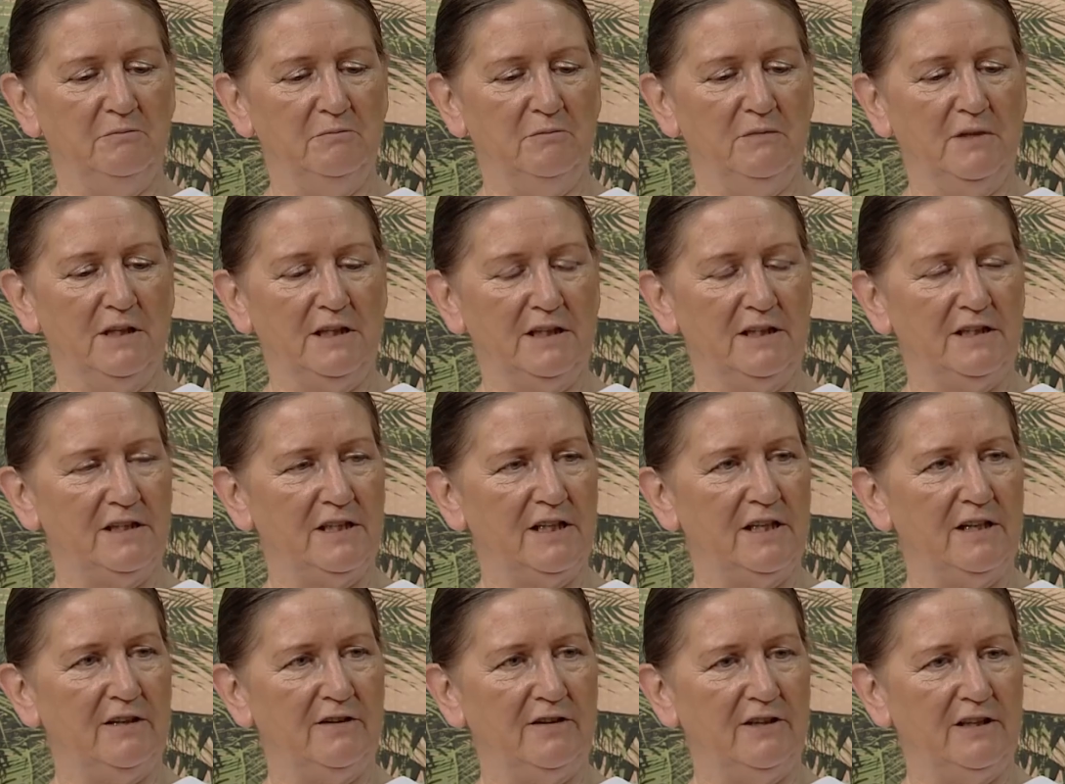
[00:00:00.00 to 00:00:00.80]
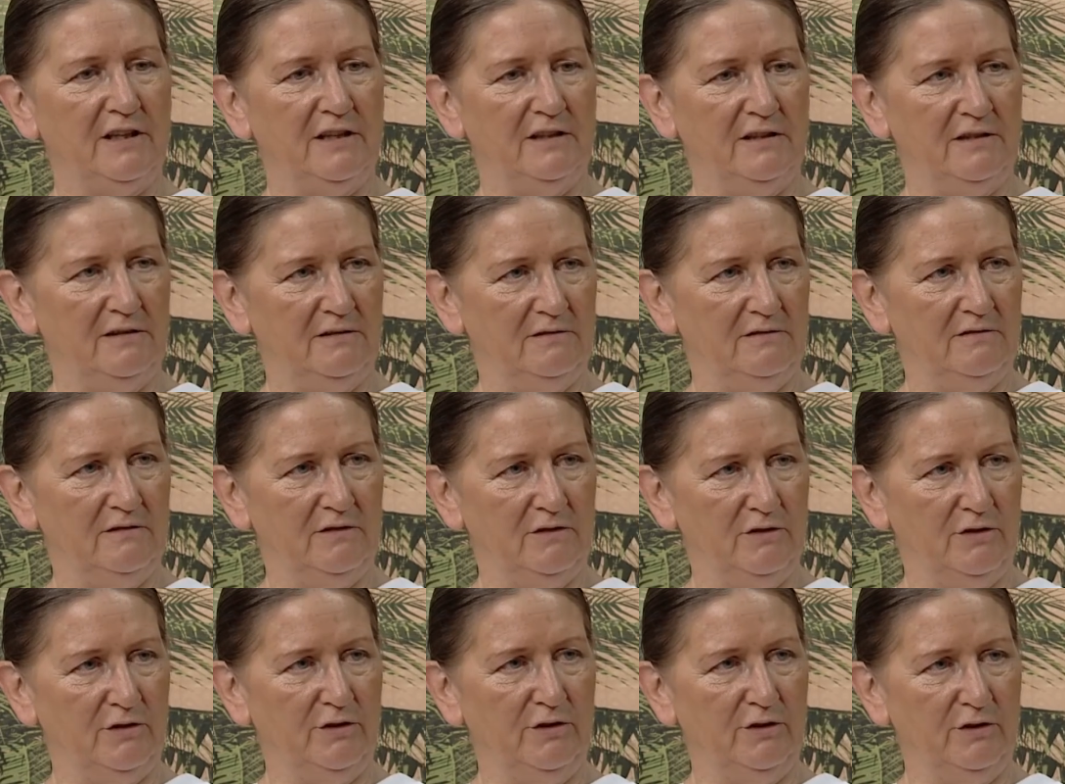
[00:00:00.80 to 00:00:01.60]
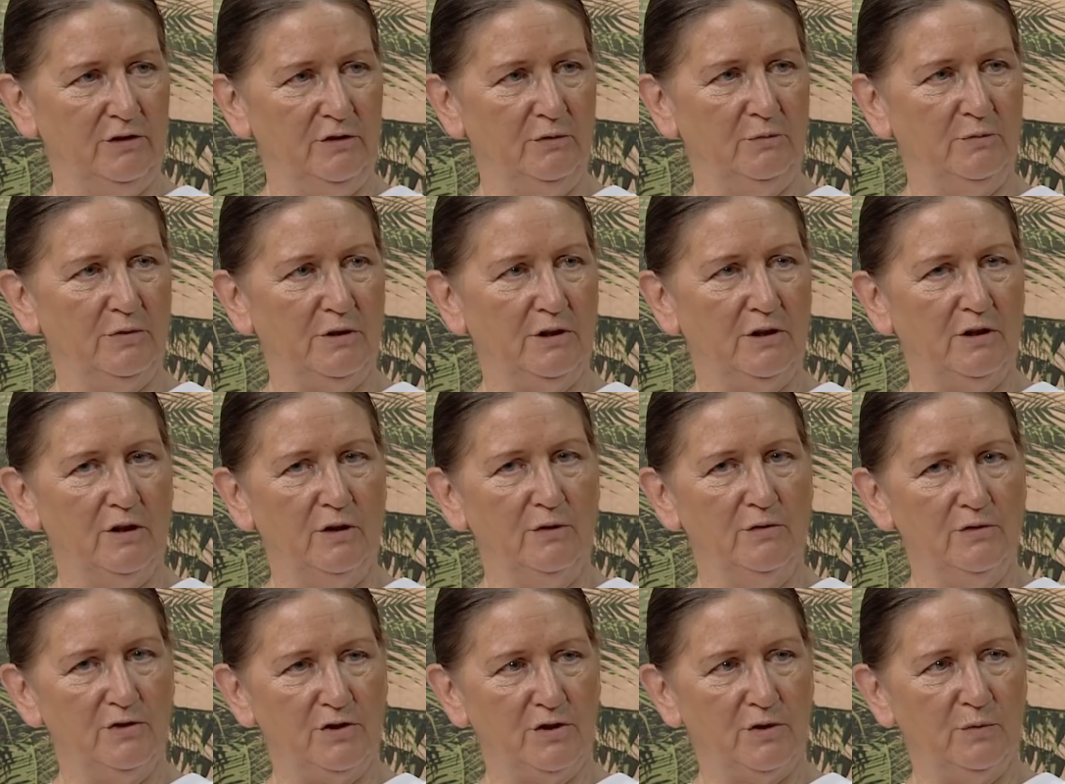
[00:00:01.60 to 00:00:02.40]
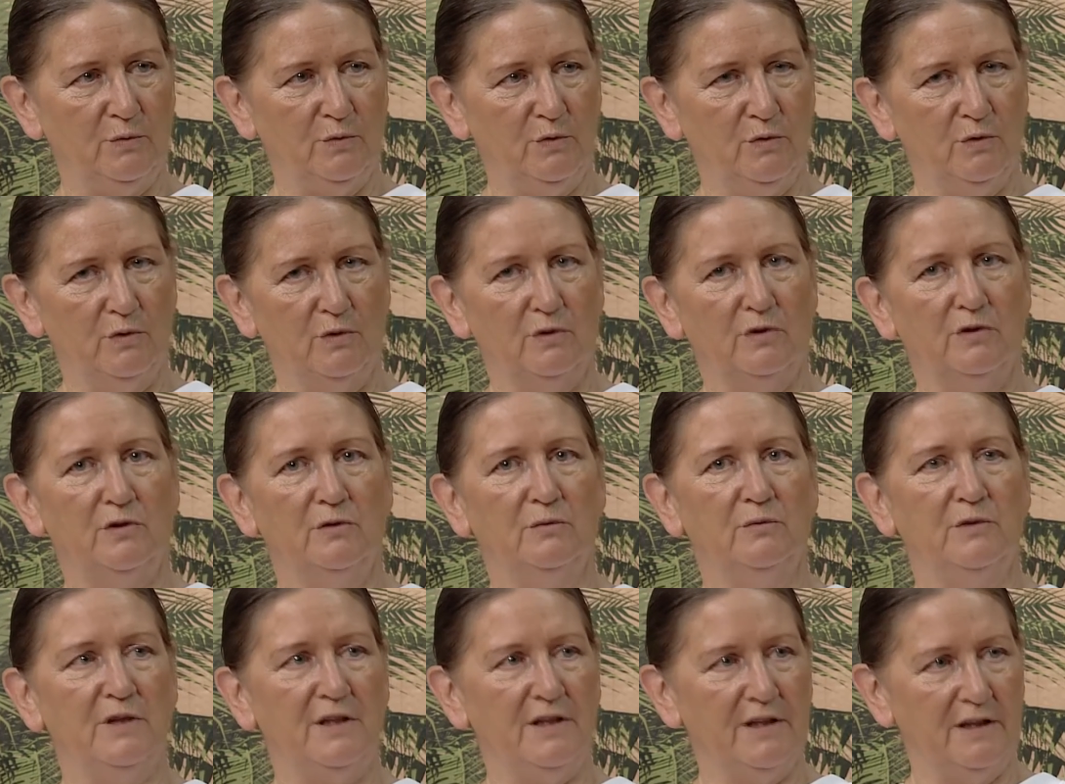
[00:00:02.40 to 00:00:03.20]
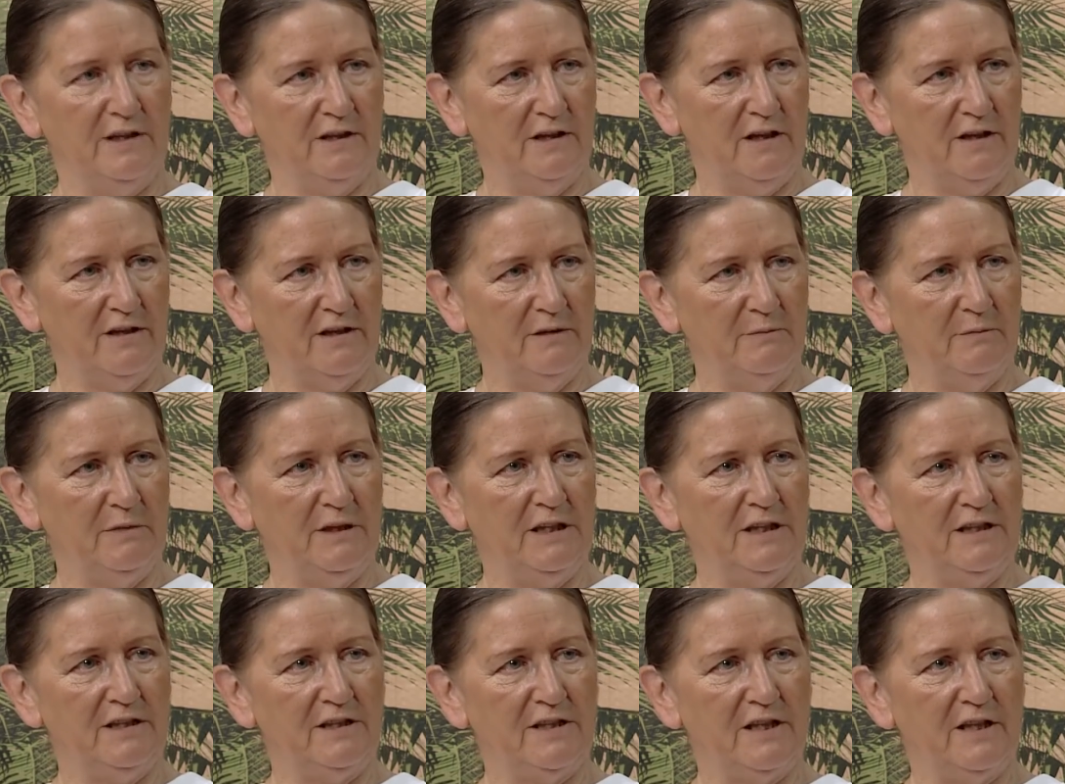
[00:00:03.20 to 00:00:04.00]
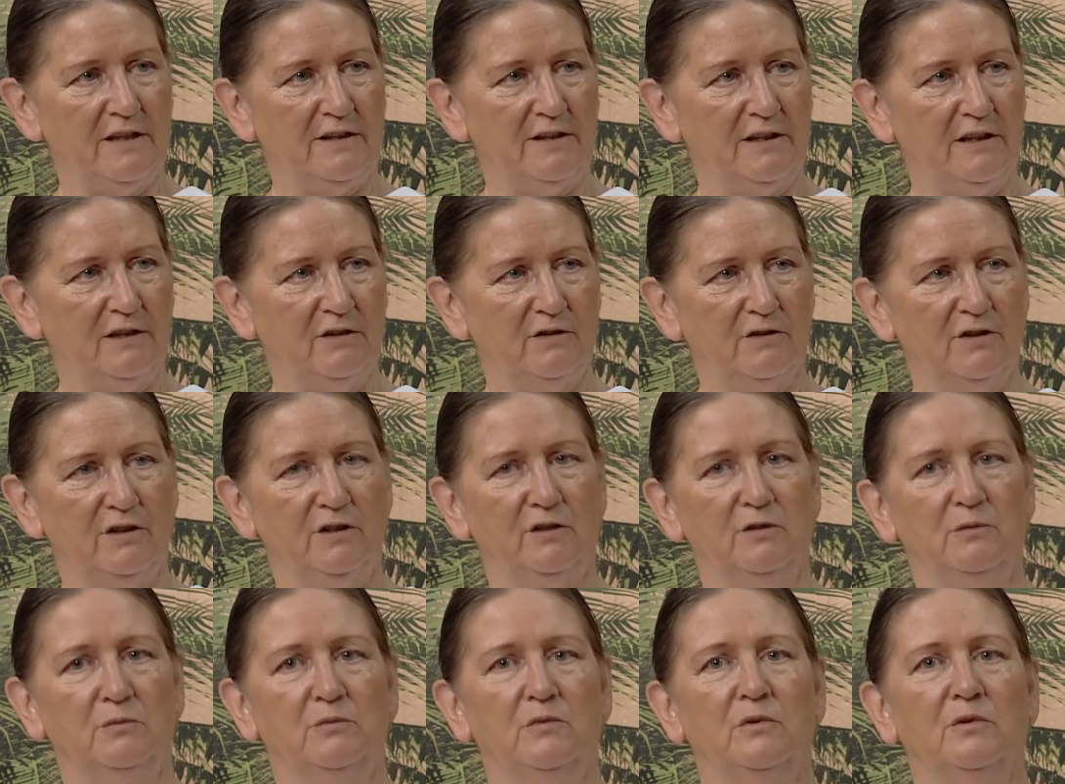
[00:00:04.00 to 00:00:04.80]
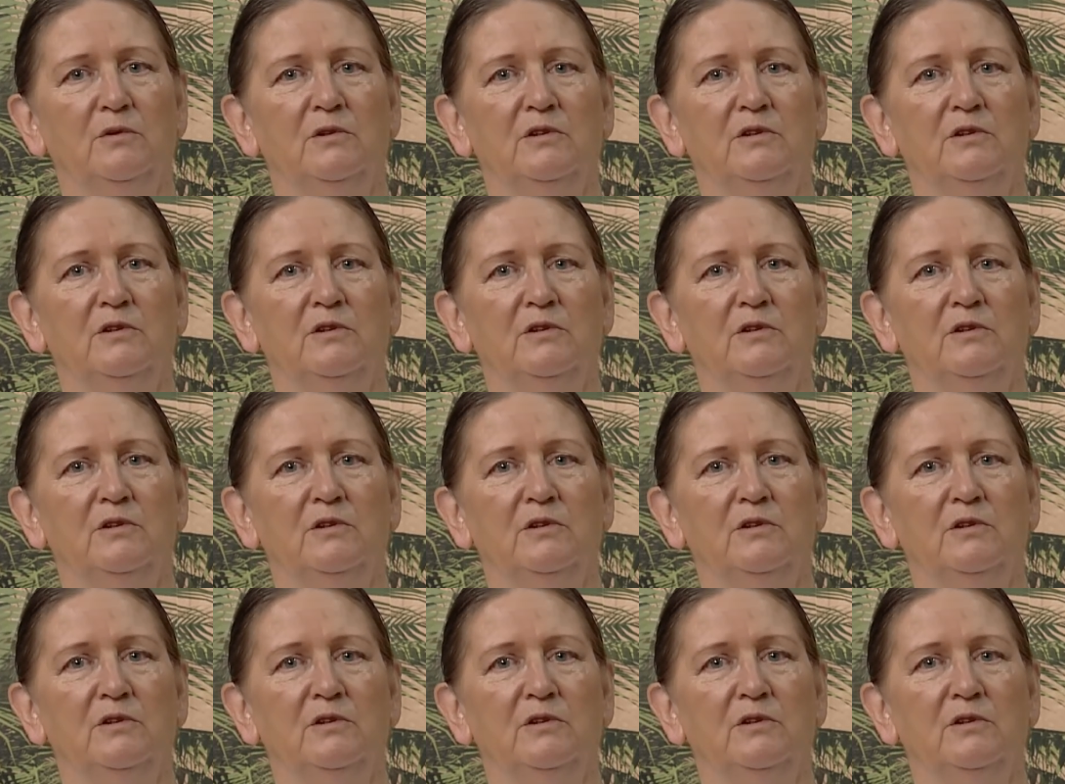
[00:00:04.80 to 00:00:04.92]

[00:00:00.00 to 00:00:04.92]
military group goes to war with another military group,